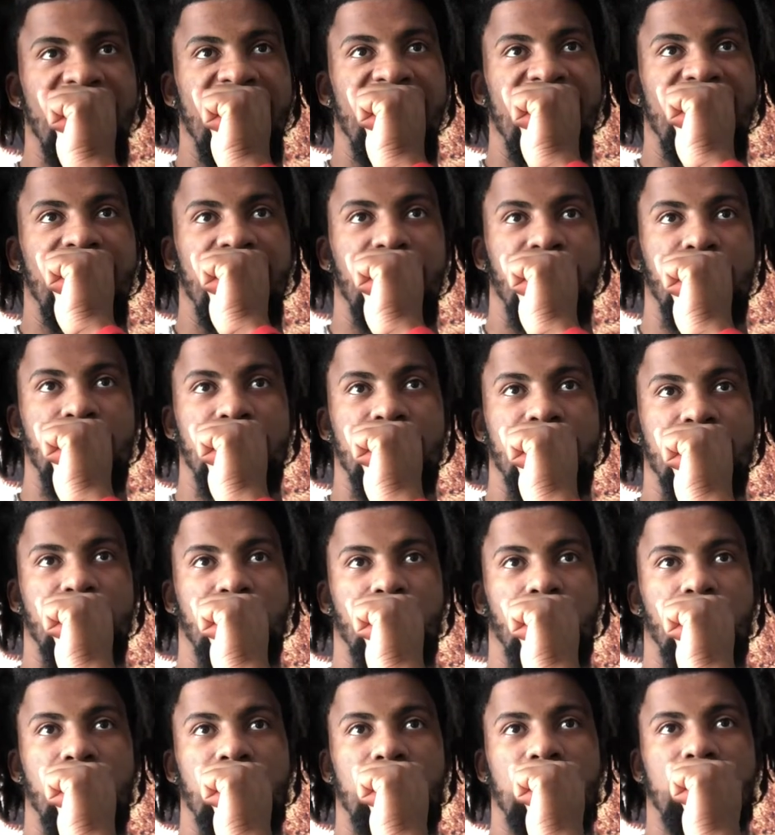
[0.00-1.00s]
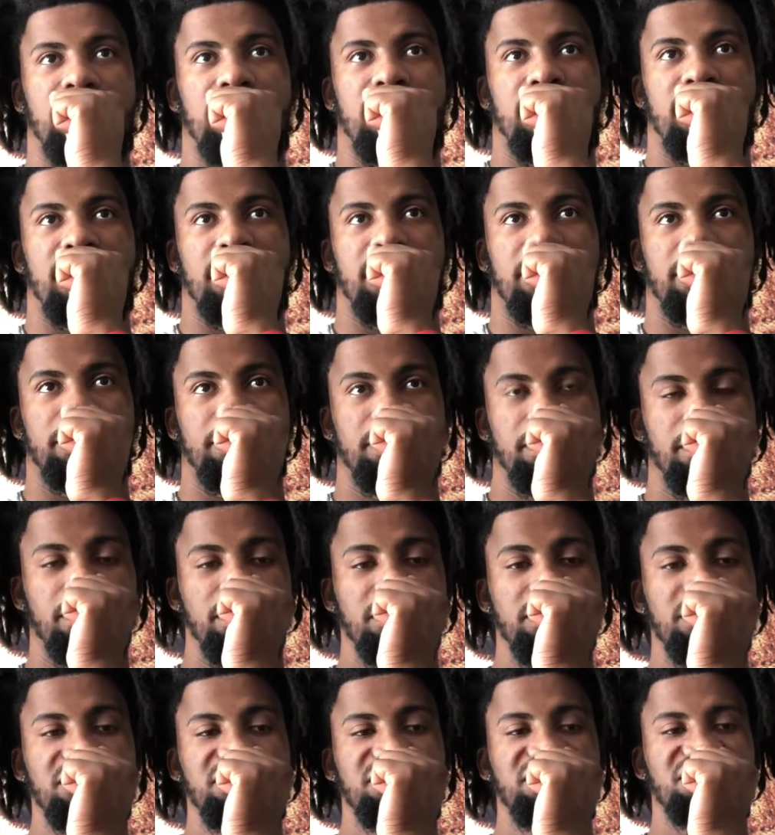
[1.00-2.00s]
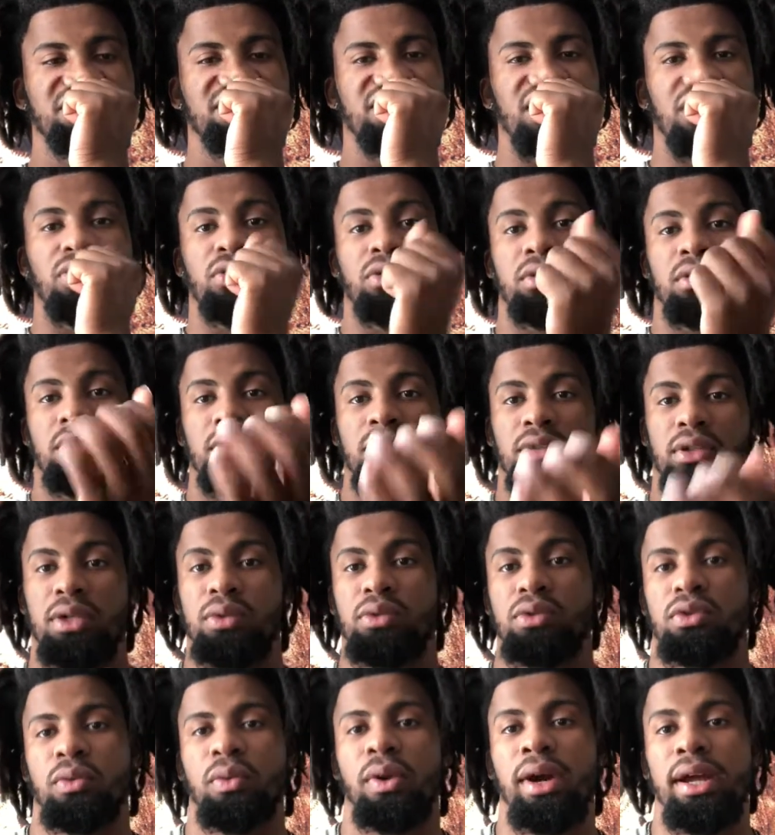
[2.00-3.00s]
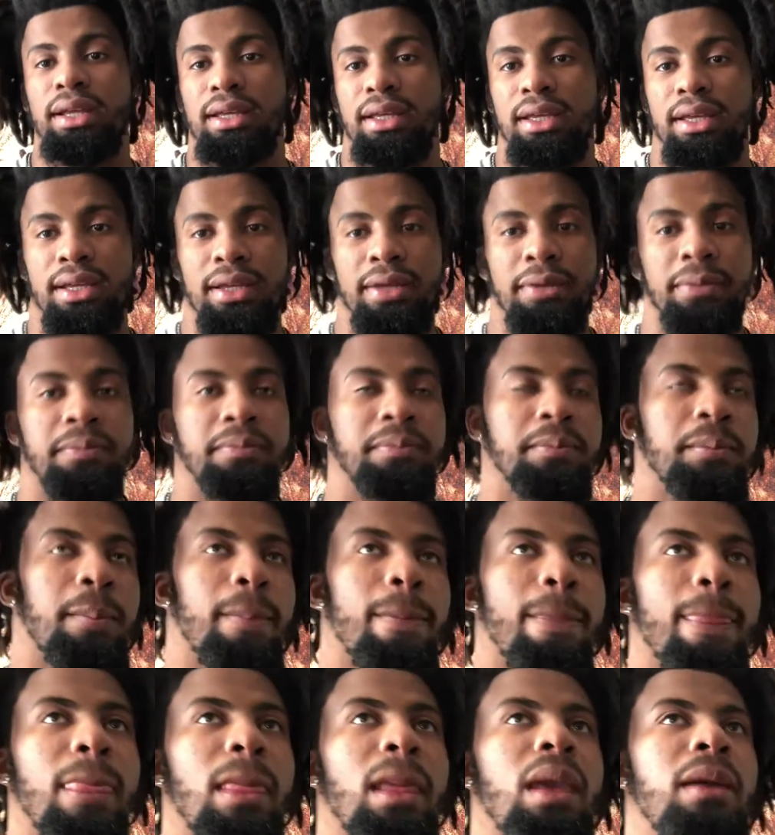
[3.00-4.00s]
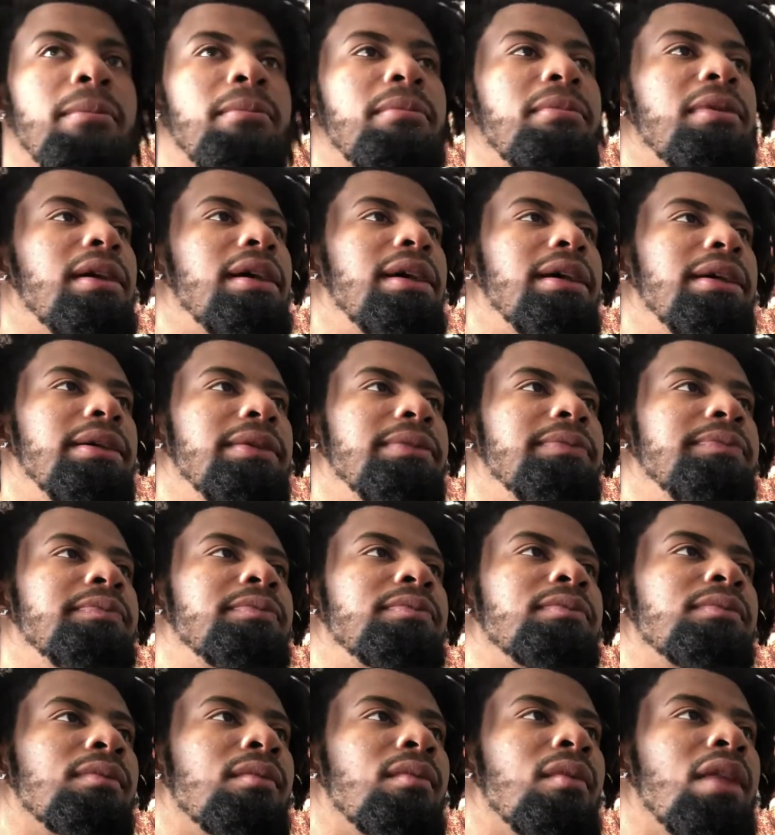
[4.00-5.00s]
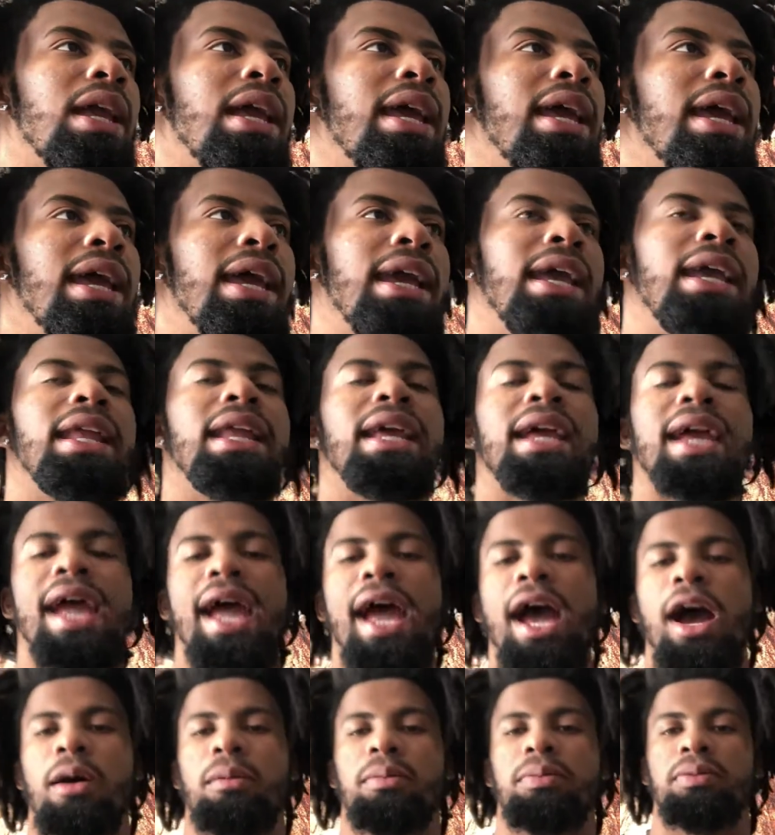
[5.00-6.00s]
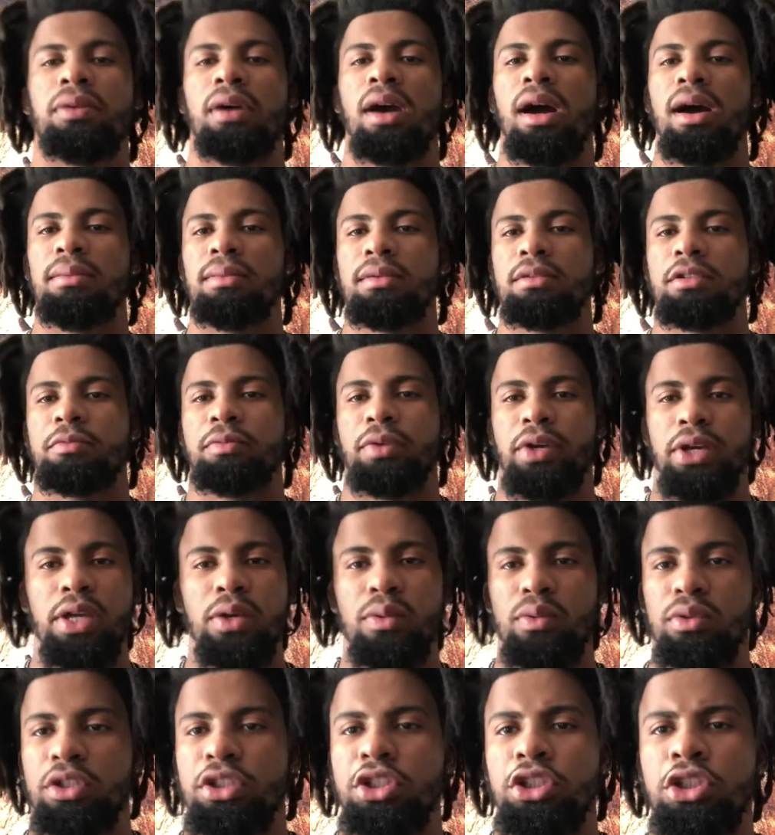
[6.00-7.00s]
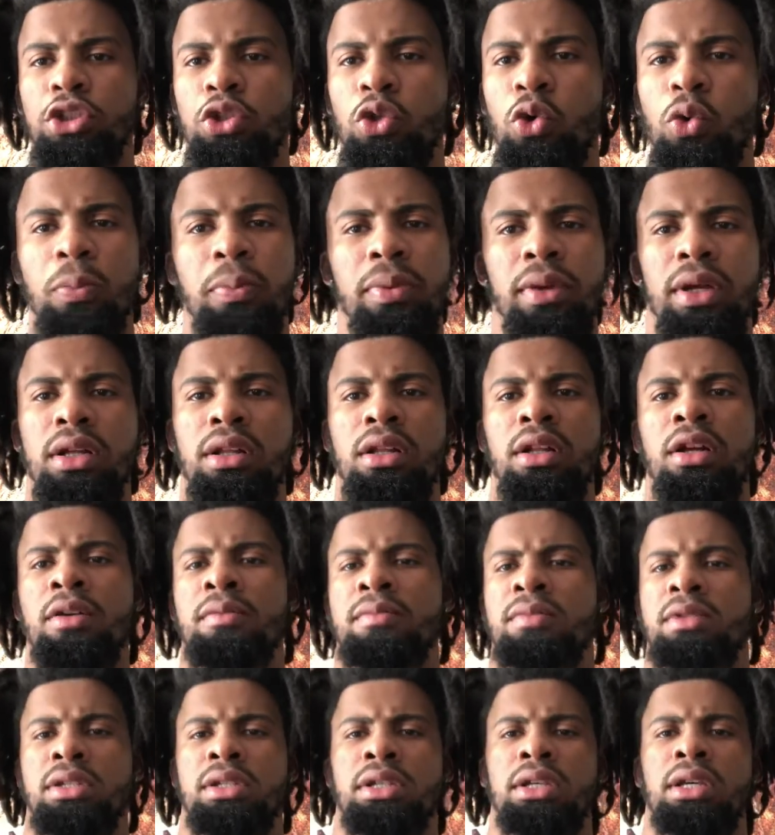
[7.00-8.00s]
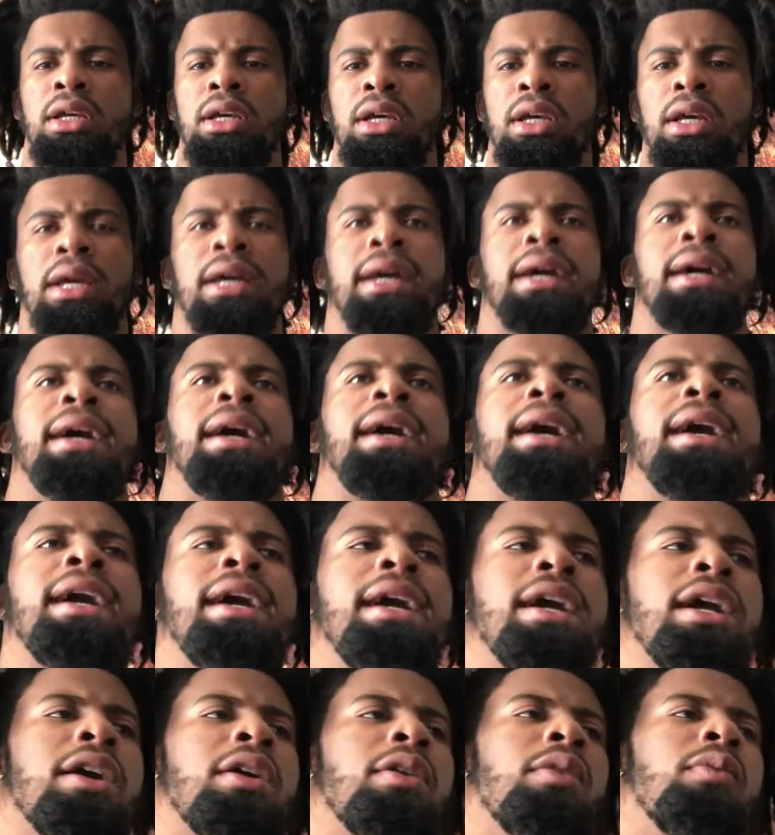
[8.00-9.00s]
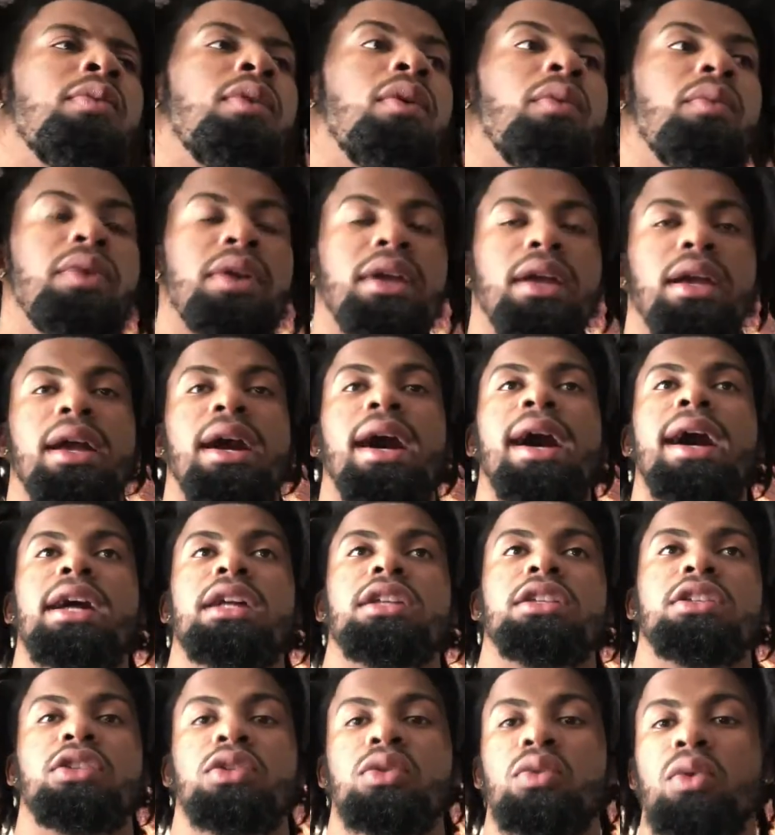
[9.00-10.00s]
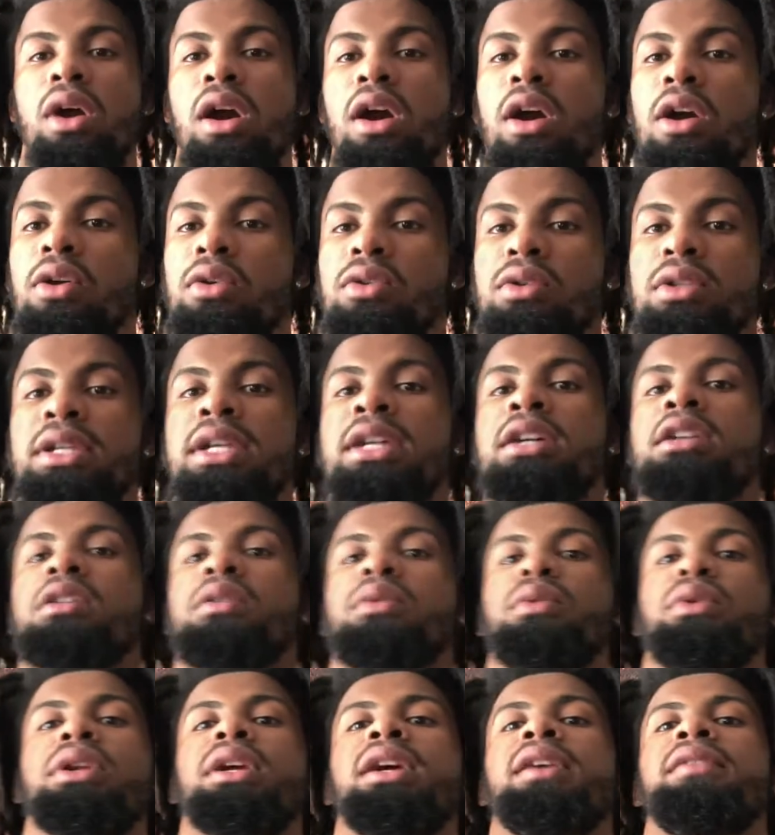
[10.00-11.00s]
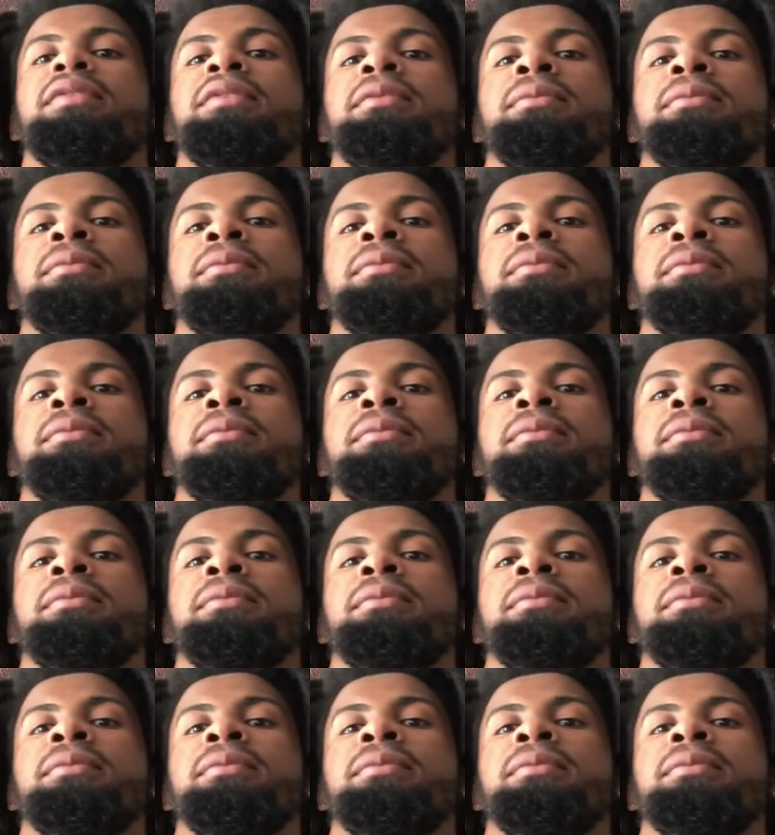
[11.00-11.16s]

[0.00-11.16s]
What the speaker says: it was this one kid. He was a white kid, but he didn't have problems, but he was stupid clumsy. And when we got to our hotel or whatever,